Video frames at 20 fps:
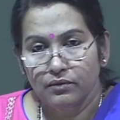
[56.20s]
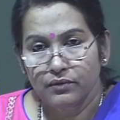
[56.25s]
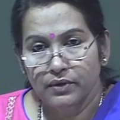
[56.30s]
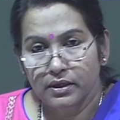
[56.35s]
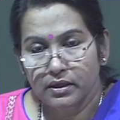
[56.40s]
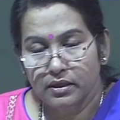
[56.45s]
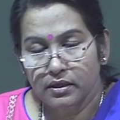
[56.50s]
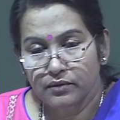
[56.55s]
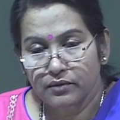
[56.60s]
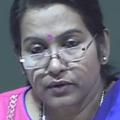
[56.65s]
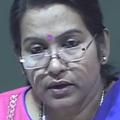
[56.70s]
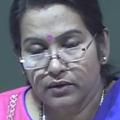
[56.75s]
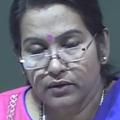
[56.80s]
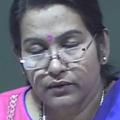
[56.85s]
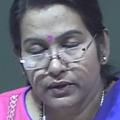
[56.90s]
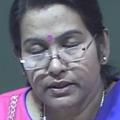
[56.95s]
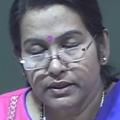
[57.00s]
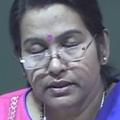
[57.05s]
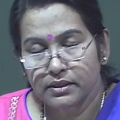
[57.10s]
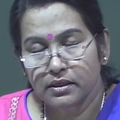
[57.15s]
are
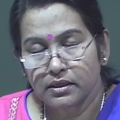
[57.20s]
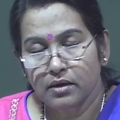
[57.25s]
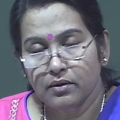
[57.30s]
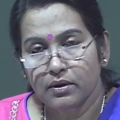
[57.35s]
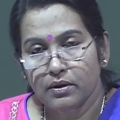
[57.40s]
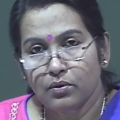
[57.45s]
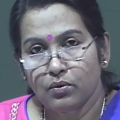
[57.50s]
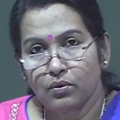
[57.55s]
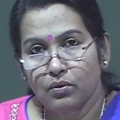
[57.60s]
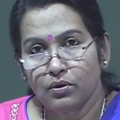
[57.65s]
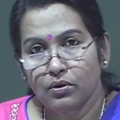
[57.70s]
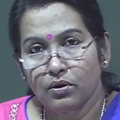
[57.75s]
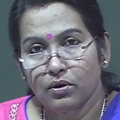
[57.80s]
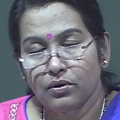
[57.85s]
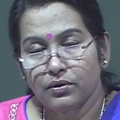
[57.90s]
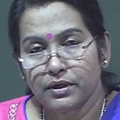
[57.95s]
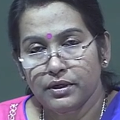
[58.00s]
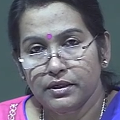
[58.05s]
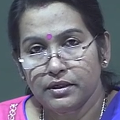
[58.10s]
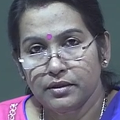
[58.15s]
evaluating our own
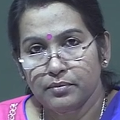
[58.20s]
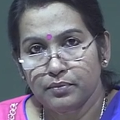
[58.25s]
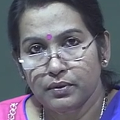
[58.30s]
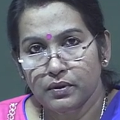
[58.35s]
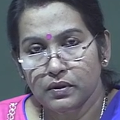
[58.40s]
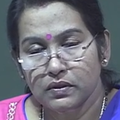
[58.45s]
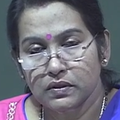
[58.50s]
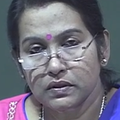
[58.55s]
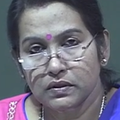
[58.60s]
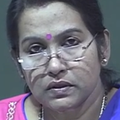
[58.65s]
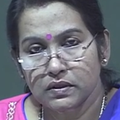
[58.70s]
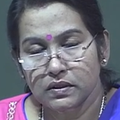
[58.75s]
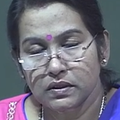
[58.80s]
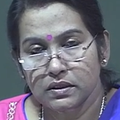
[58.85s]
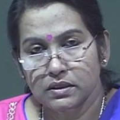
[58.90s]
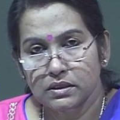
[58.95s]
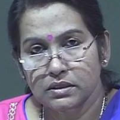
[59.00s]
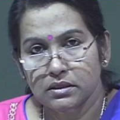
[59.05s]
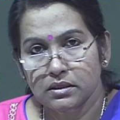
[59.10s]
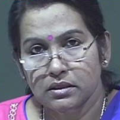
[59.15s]
cognitive
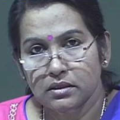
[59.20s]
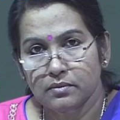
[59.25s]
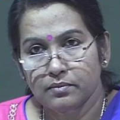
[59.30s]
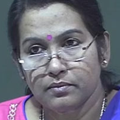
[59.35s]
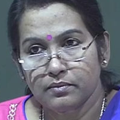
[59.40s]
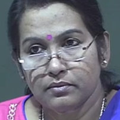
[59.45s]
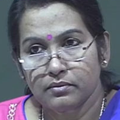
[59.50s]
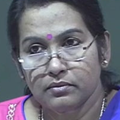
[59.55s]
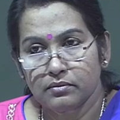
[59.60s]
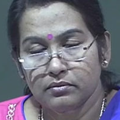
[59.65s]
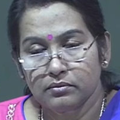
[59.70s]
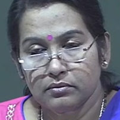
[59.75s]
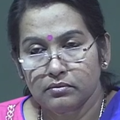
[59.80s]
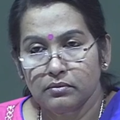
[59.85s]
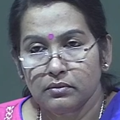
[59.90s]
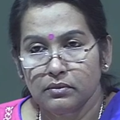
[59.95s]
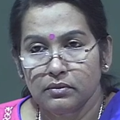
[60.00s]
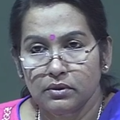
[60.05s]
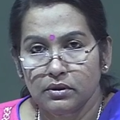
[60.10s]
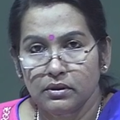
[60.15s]
processes,
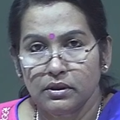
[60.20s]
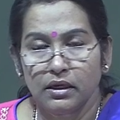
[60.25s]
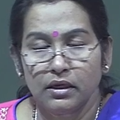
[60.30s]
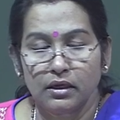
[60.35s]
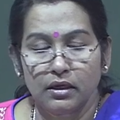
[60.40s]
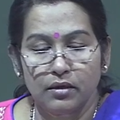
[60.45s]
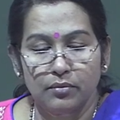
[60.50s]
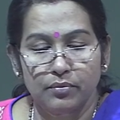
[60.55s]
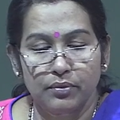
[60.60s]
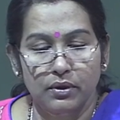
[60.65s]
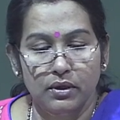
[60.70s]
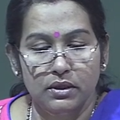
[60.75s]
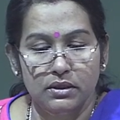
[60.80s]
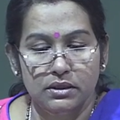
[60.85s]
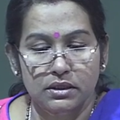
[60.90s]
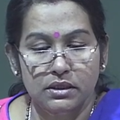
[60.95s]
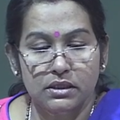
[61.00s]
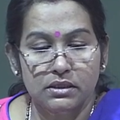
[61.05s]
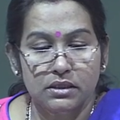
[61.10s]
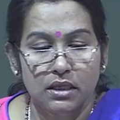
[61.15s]
thinking
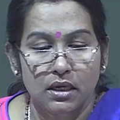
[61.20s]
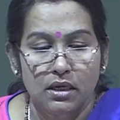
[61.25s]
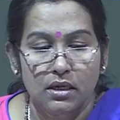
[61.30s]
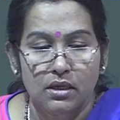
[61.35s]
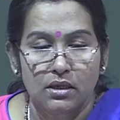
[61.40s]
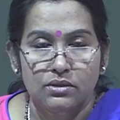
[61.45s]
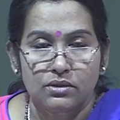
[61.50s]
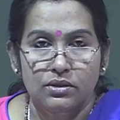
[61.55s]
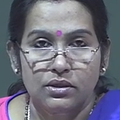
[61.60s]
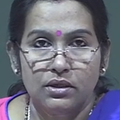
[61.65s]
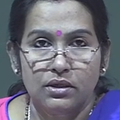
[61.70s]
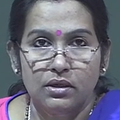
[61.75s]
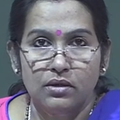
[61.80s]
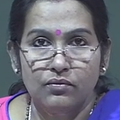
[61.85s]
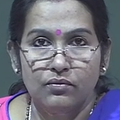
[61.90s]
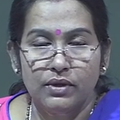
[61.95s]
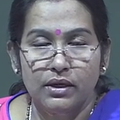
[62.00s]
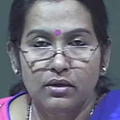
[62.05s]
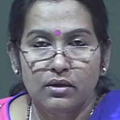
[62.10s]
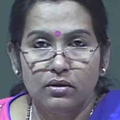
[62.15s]
process. So, here
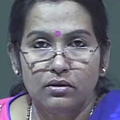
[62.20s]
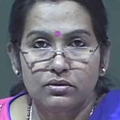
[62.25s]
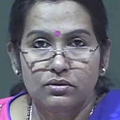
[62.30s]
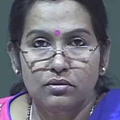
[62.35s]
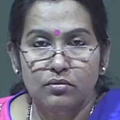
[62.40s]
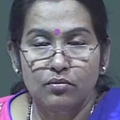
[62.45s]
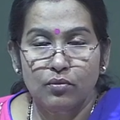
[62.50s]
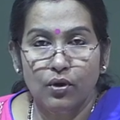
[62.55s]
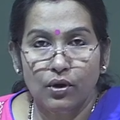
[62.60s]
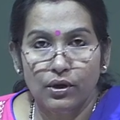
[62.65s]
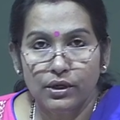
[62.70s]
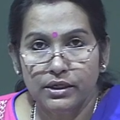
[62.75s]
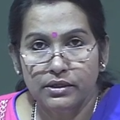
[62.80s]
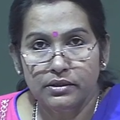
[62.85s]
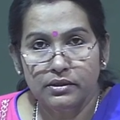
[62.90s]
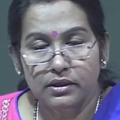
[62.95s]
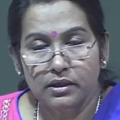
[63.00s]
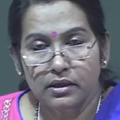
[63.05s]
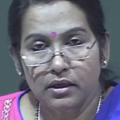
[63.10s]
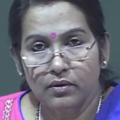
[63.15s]
we are also
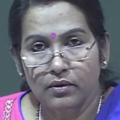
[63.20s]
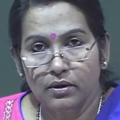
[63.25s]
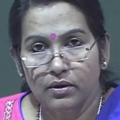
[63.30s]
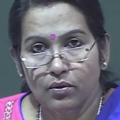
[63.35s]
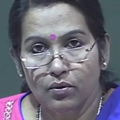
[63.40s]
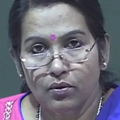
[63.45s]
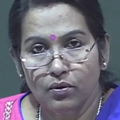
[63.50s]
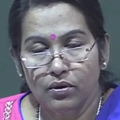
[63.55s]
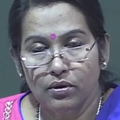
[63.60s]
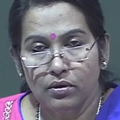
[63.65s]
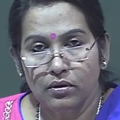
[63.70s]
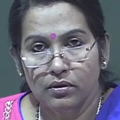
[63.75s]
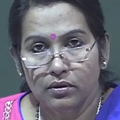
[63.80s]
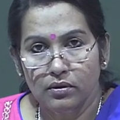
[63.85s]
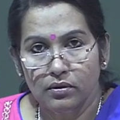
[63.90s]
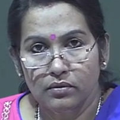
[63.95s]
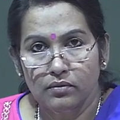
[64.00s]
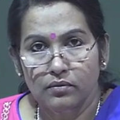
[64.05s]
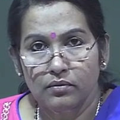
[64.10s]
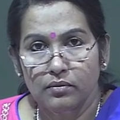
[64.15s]
monitoring our own
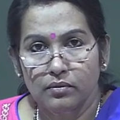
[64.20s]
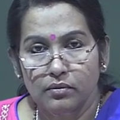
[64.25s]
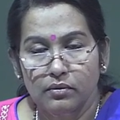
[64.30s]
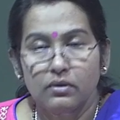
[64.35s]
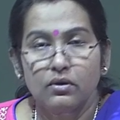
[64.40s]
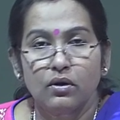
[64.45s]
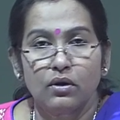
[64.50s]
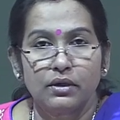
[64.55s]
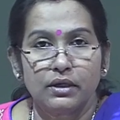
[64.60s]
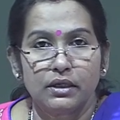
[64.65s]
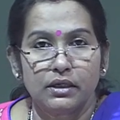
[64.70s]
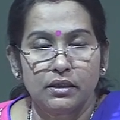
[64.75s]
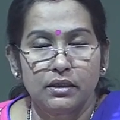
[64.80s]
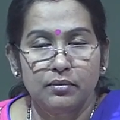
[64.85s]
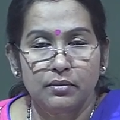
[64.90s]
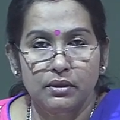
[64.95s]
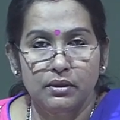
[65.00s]
cognitive